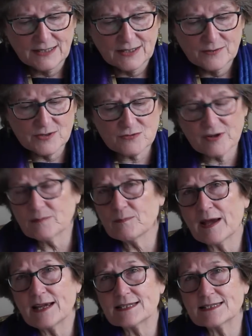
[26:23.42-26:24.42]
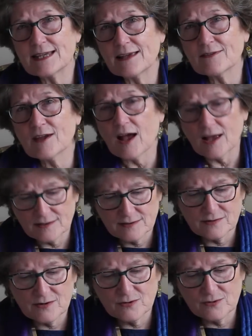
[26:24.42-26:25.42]
It was written by Seth
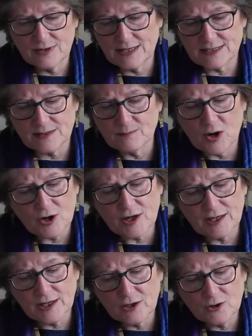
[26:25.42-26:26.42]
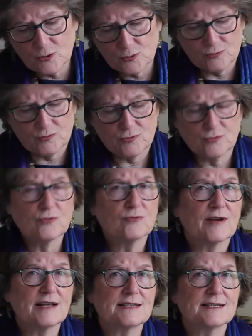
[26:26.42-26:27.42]
Godin, who is a marketing guru who
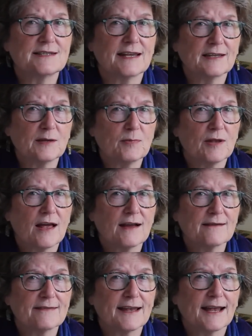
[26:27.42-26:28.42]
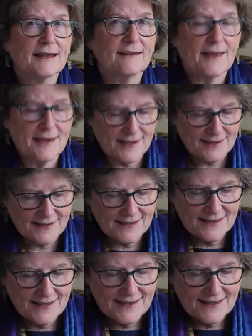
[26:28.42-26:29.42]
writes a daily blog that I like.
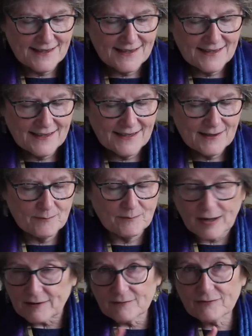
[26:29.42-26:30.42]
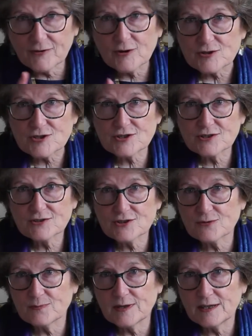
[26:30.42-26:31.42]
But first,
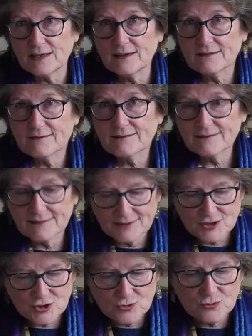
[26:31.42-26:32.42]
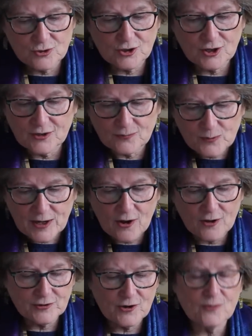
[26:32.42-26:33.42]
to be sure, we
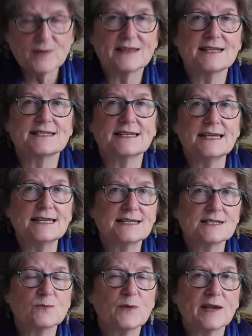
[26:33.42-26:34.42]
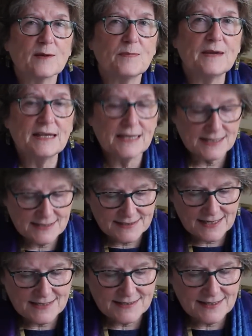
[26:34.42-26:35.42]
all know what this is. Wikipedia
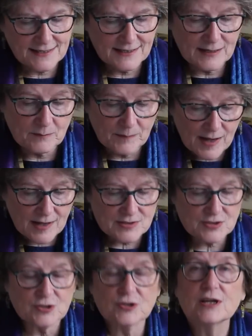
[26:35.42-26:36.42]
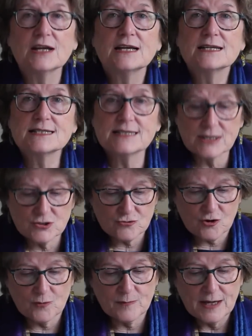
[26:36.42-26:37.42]
says that imposter
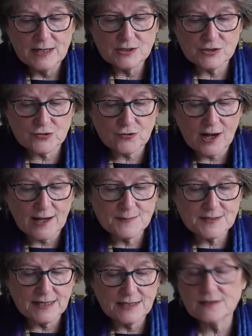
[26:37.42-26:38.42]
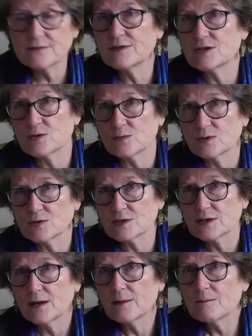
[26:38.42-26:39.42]
syndrome describes
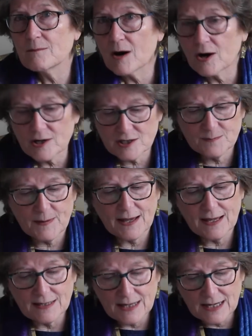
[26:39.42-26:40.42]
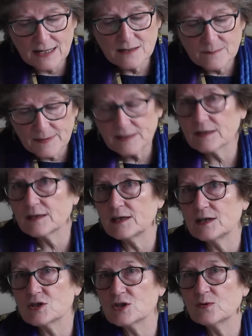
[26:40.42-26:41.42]
individuals marked by an
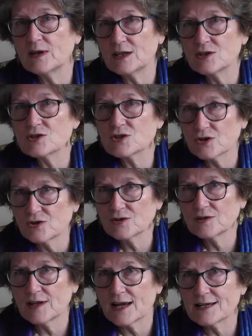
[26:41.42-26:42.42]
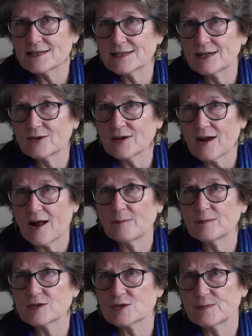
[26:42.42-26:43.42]
inability to internalize their
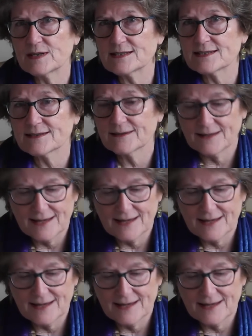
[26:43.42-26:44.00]
accomplishments